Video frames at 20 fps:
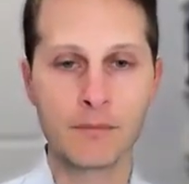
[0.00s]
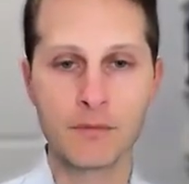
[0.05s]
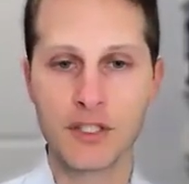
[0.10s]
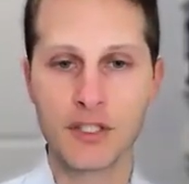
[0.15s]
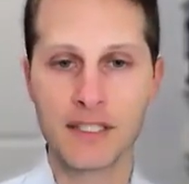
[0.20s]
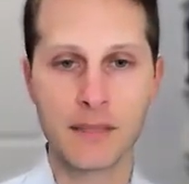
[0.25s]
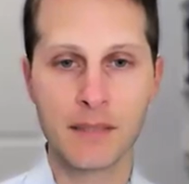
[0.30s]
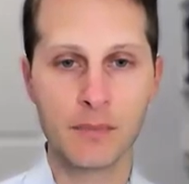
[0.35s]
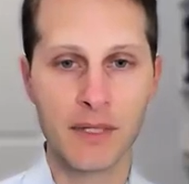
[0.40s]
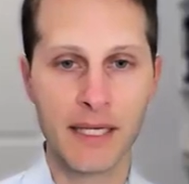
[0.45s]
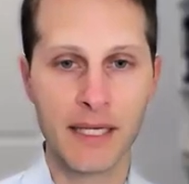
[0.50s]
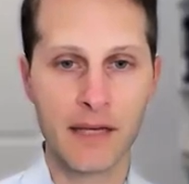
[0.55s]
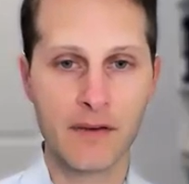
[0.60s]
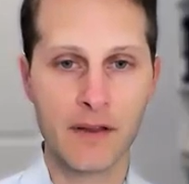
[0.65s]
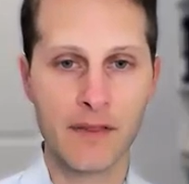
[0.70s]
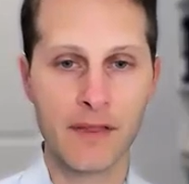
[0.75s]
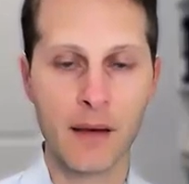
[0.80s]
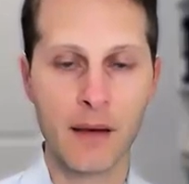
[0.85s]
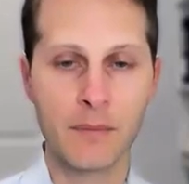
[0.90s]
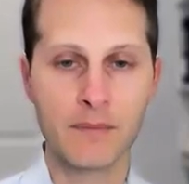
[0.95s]
just simply
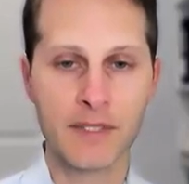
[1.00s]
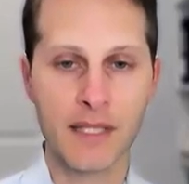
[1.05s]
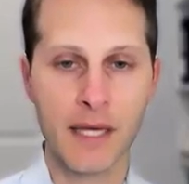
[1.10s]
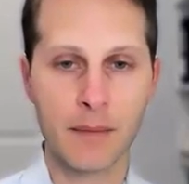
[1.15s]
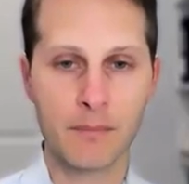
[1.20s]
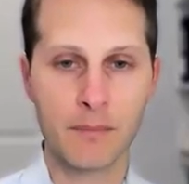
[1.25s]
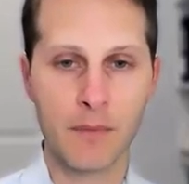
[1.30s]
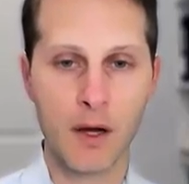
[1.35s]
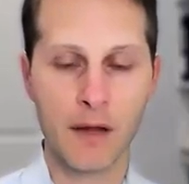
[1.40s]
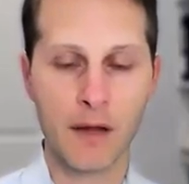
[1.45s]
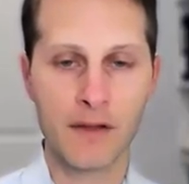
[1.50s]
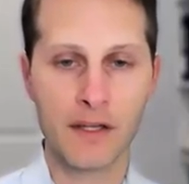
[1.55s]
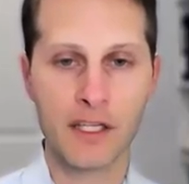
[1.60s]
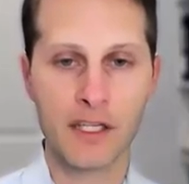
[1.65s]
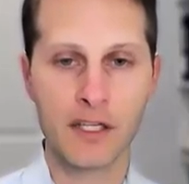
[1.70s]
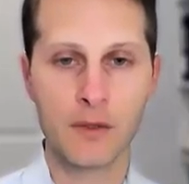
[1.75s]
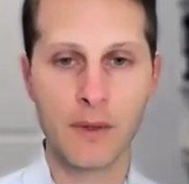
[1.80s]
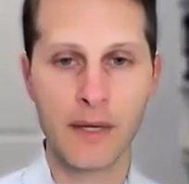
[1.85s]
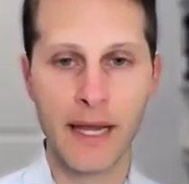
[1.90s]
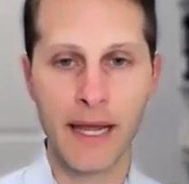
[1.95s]
give a thumbs up on the
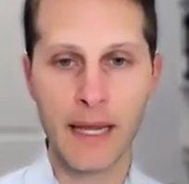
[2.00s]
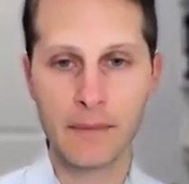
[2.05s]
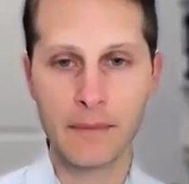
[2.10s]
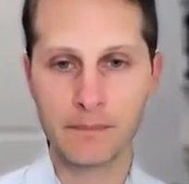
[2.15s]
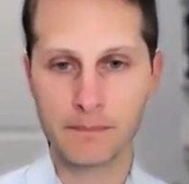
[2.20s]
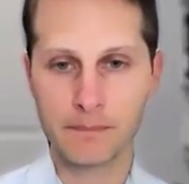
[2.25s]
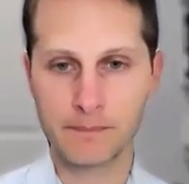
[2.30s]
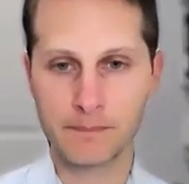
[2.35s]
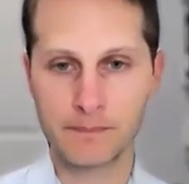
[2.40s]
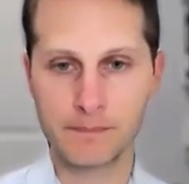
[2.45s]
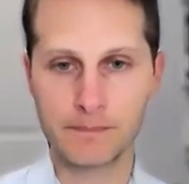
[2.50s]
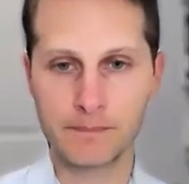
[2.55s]
Q&A